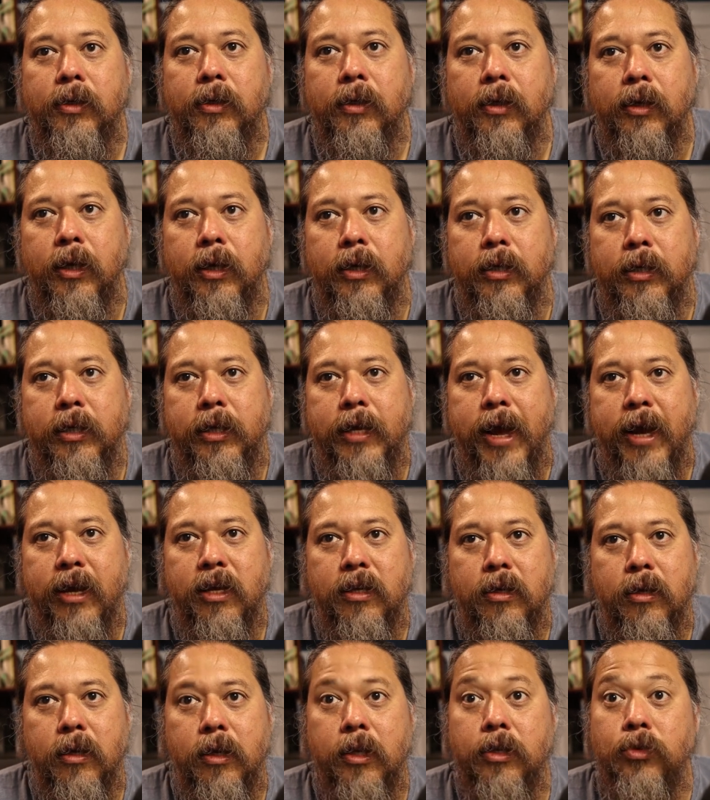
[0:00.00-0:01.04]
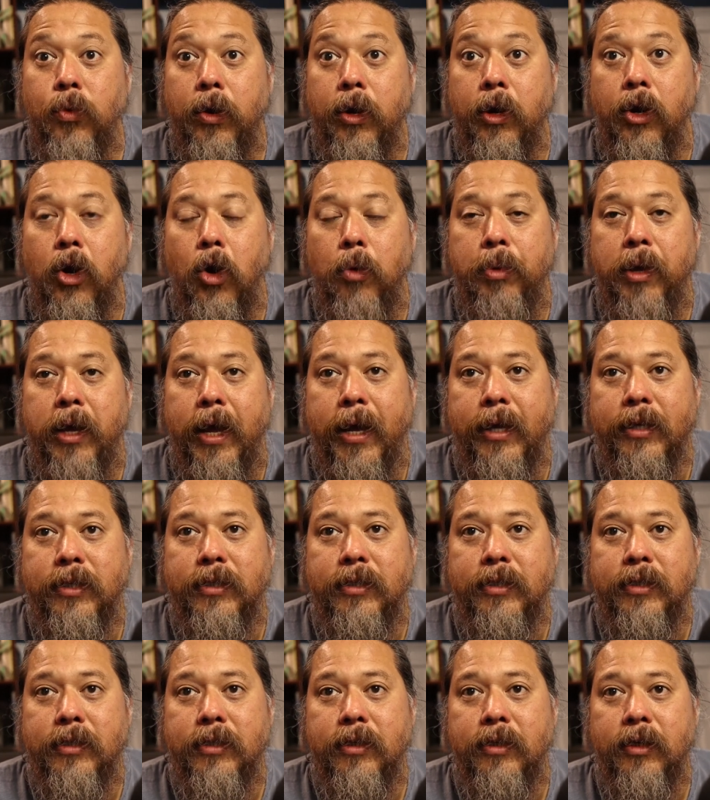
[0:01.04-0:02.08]
a DX. It's weird in
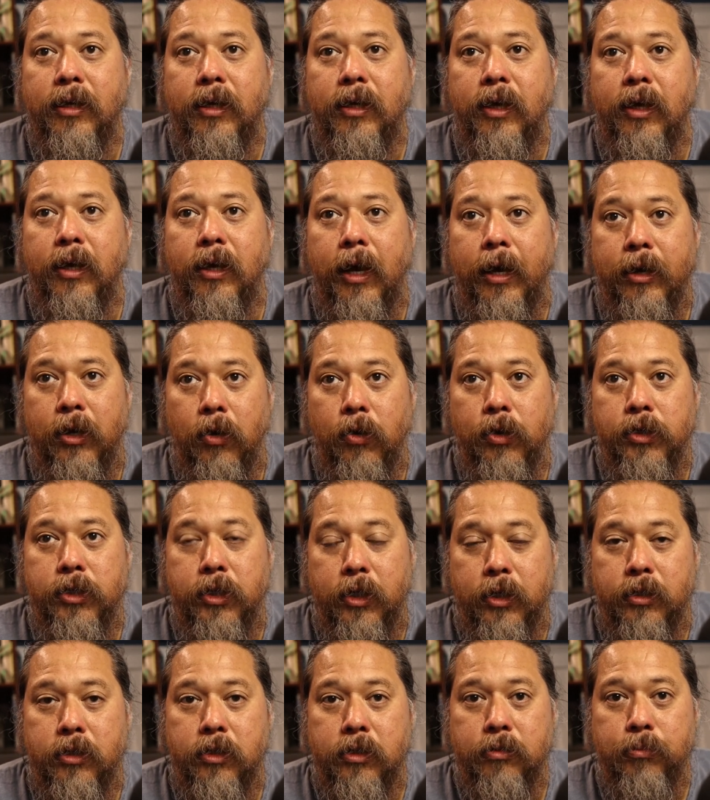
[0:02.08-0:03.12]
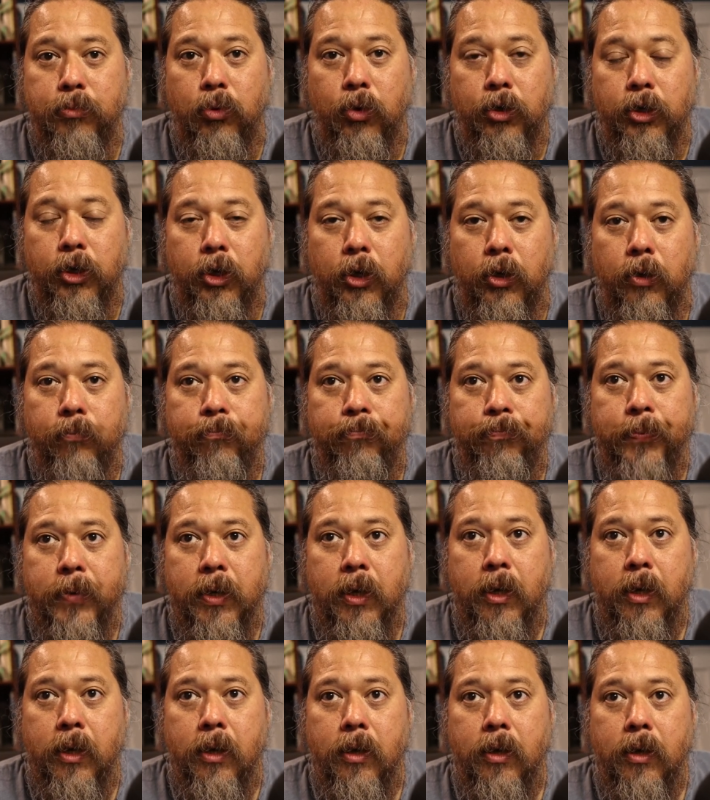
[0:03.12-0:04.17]
OBS. I noticed this is important to know.
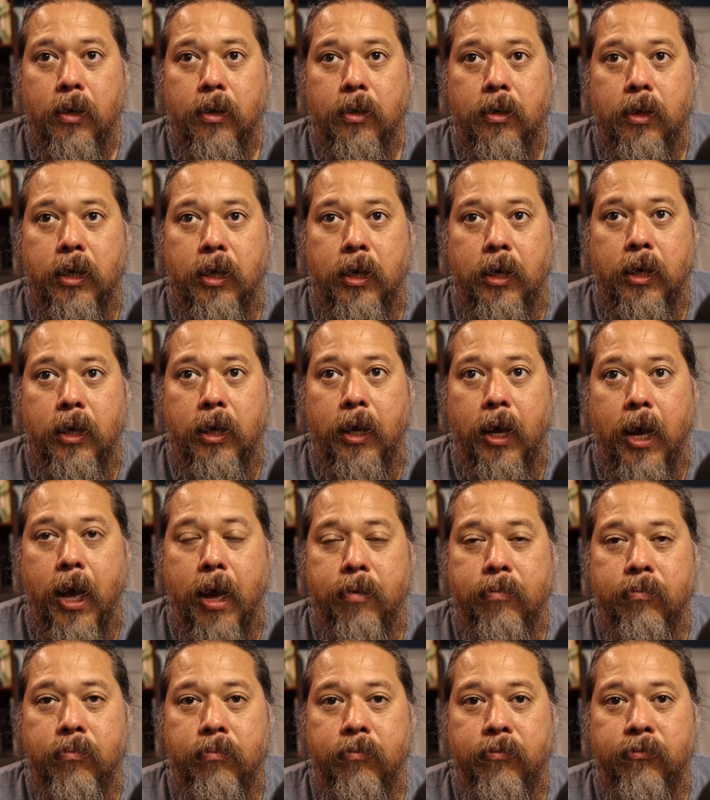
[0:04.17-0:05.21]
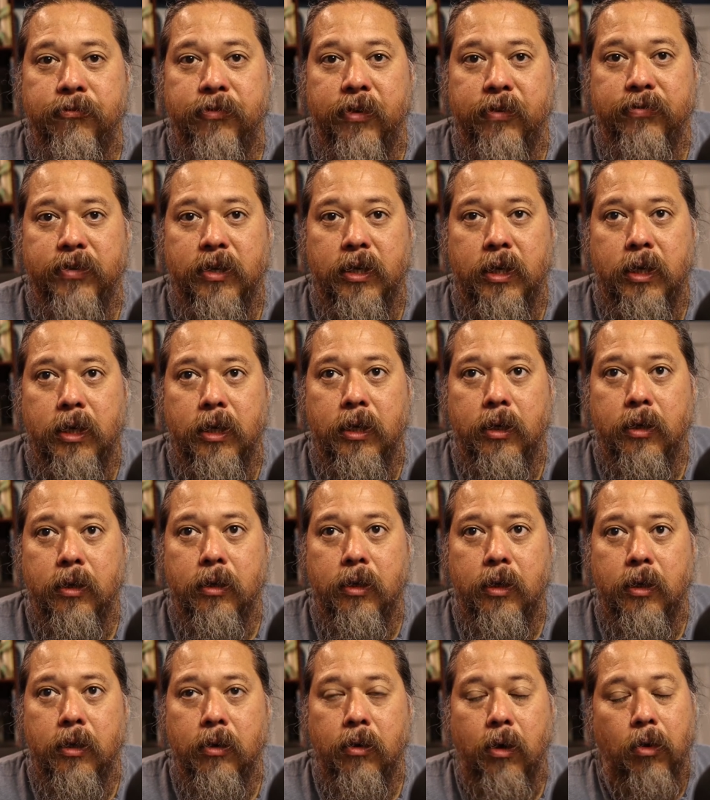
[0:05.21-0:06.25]
The
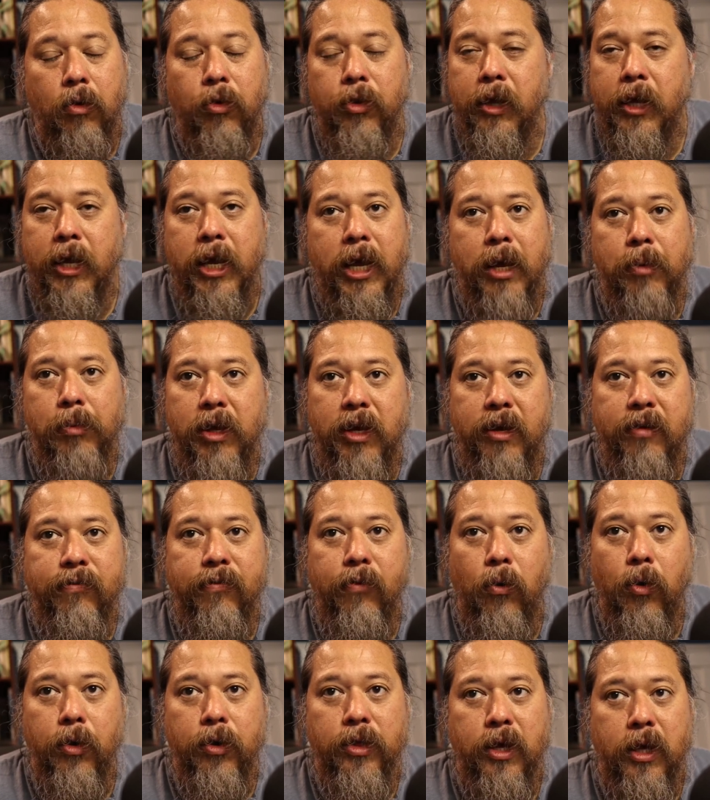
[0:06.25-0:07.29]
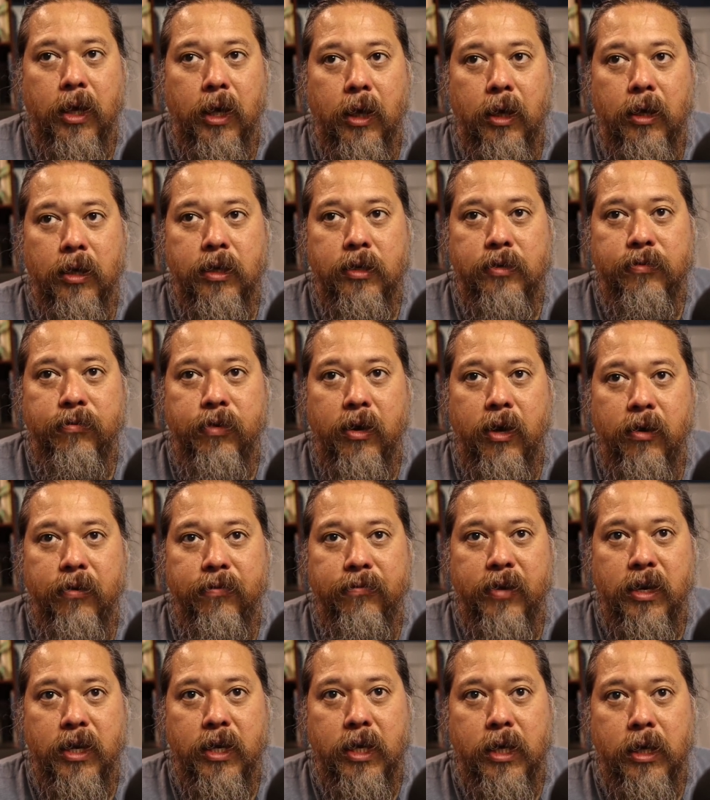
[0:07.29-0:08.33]
M50, or the Cam Link 4 thing is very
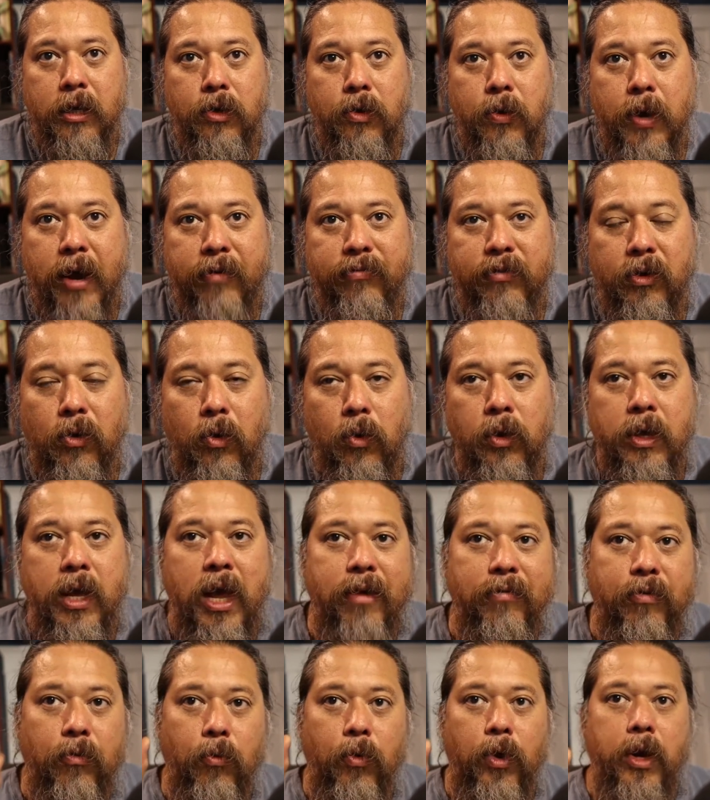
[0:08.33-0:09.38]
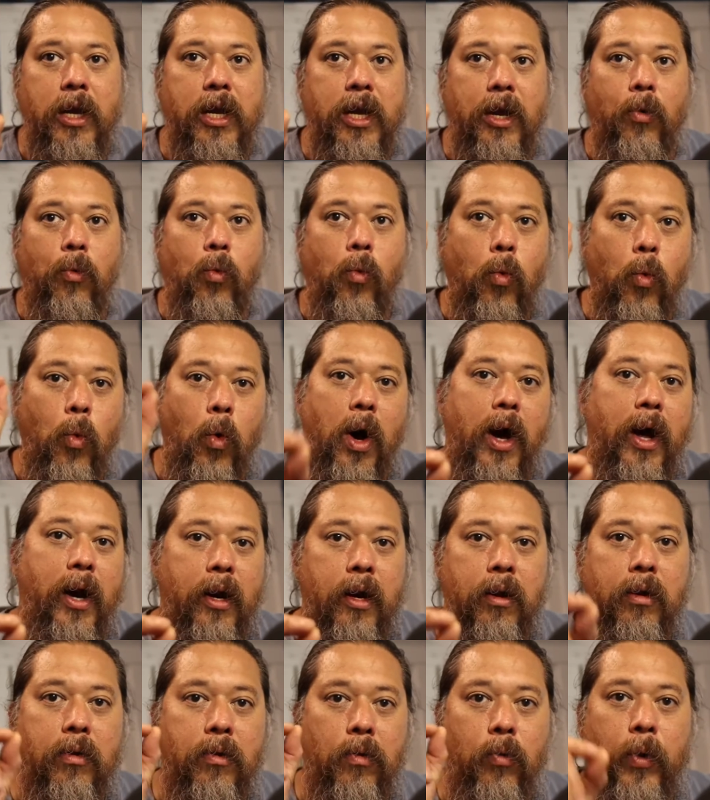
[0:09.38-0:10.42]
finicky. You have to only have it running in one
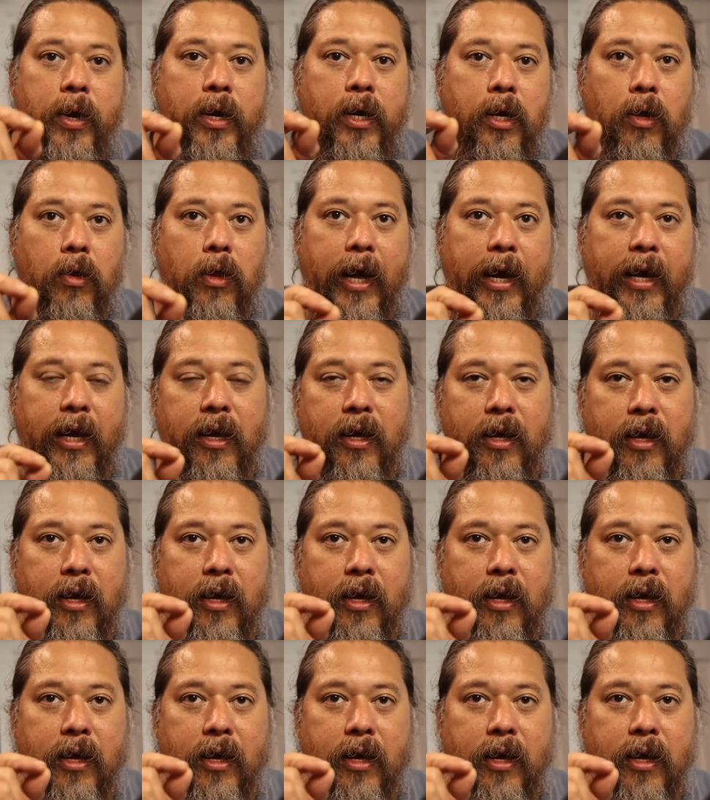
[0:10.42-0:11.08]
window. Like,